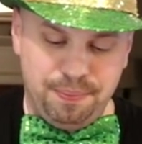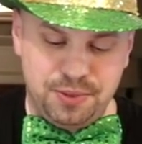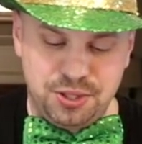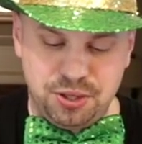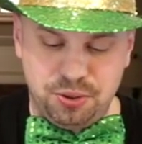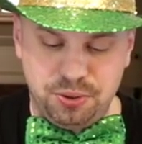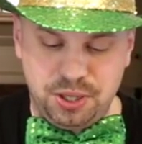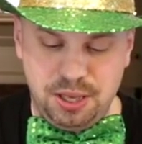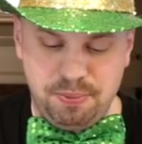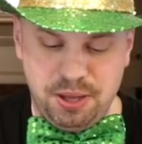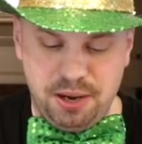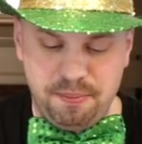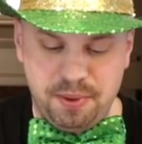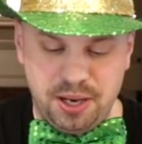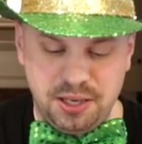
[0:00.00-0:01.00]
So keep
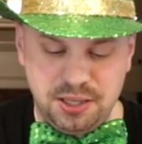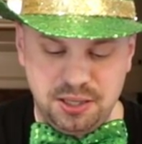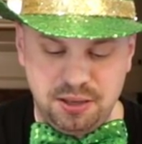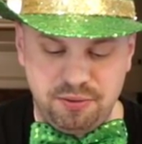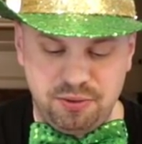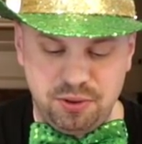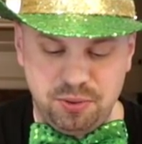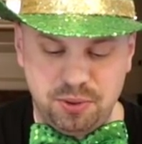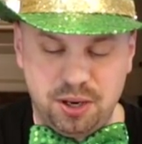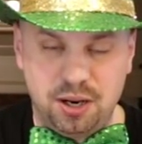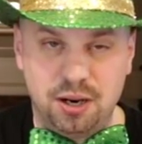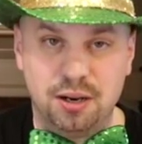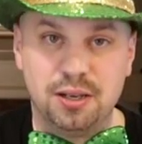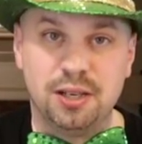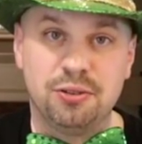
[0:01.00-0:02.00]
that in mind if you
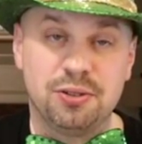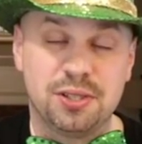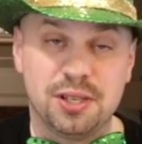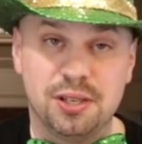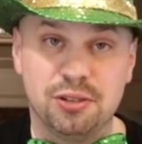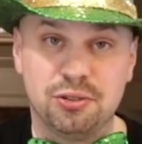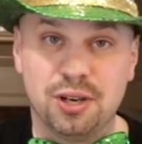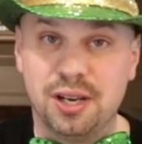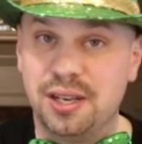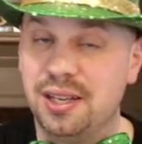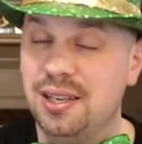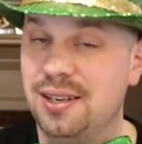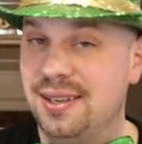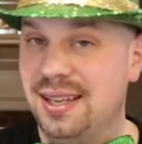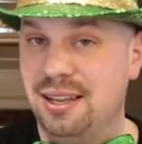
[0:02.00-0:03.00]
are interested in trying
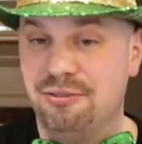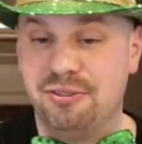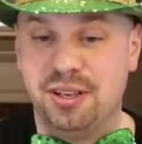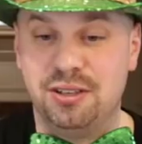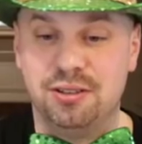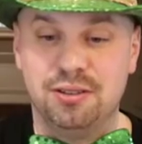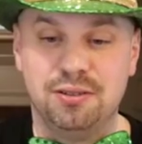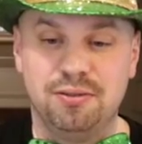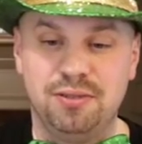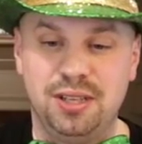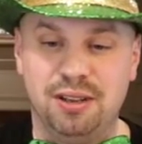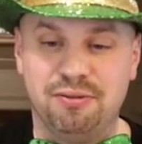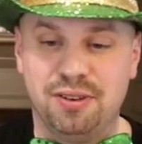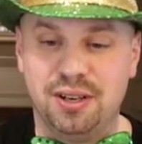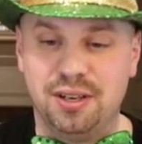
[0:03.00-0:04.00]
it and can't find
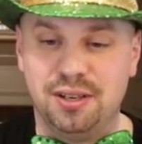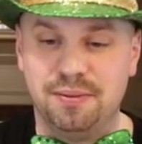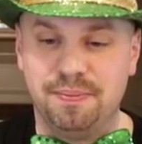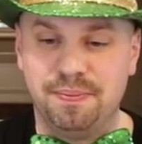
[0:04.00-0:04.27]
it.